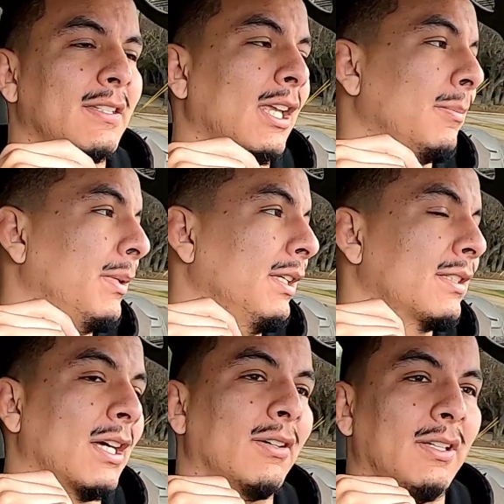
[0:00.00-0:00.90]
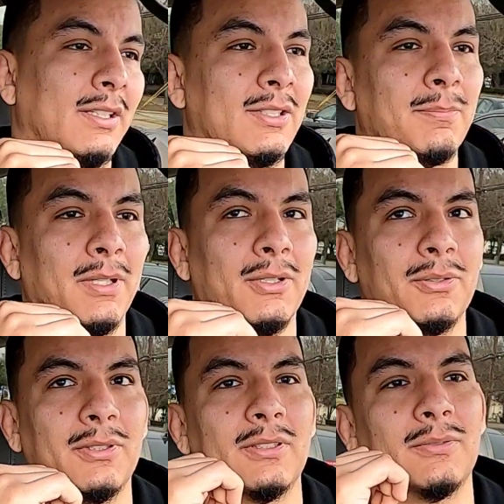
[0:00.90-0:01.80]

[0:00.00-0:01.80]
to say peace out and explode